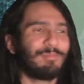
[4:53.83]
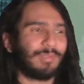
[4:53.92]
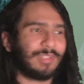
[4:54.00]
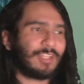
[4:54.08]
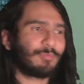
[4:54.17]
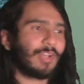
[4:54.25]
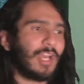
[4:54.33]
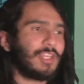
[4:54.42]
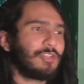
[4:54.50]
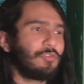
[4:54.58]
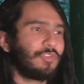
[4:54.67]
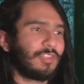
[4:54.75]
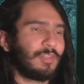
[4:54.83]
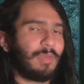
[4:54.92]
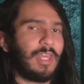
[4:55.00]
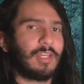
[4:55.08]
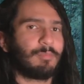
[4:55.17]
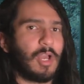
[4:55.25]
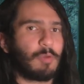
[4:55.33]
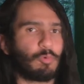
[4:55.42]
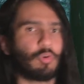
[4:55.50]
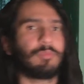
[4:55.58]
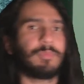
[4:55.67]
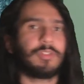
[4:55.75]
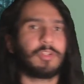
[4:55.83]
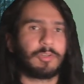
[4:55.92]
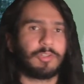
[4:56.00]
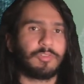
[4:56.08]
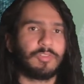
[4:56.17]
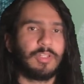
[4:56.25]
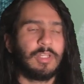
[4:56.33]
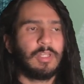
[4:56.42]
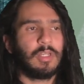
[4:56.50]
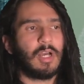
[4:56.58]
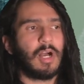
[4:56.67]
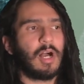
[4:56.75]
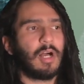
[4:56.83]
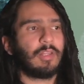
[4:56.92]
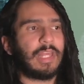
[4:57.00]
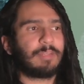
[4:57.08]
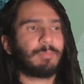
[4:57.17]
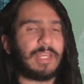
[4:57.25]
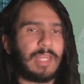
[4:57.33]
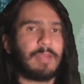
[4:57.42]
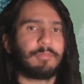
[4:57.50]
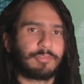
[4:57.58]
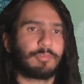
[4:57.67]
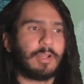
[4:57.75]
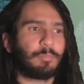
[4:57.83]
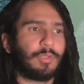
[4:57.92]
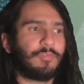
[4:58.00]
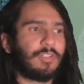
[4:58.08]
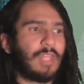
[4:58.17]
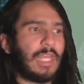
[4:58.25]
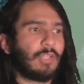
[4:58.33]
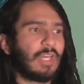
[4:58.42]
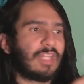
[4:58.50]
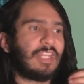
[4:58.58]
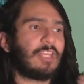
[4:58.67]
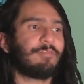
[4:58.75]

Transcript: But that's what I use to make my world materials, like my game shrimp. If you take a look at the